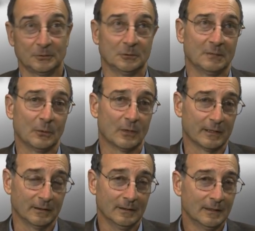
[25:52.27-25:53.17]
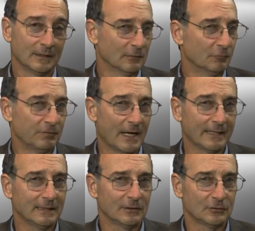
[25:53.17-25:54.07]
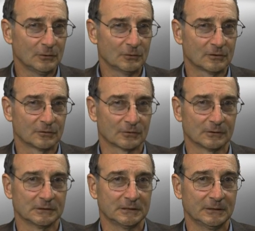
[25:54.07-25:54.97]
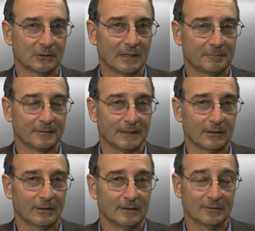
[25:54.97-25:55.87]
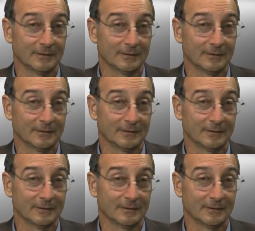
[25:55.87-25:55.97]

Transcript: You may want to confine its use to certain geographic areas.